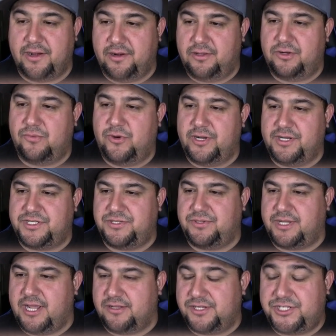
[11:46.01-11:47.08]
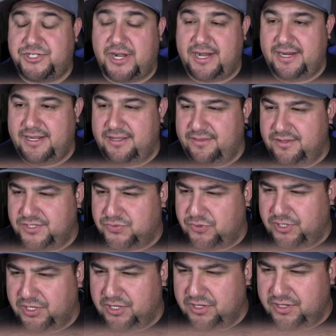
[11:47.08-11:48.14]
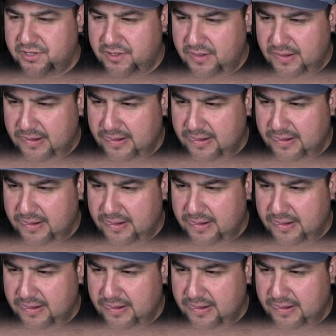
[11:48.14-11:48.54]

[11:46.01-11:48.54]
another 1-2 count. Let's try to end this one good.